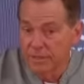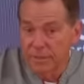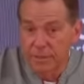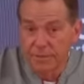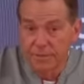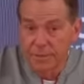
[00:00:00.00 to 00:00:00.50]

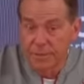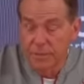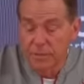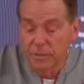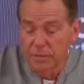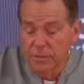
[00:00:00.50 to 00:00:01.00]
very
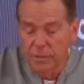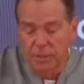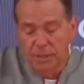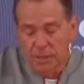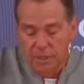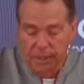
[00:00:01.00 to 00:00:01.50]
physical.
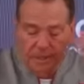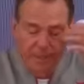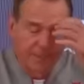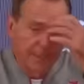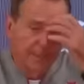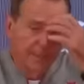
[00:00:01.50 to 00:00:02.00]

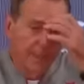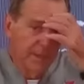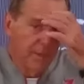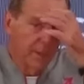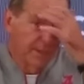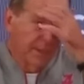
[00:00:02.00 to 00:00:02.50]
They play
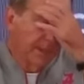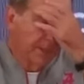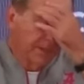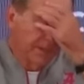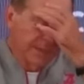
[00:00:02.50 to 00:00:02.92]
well together.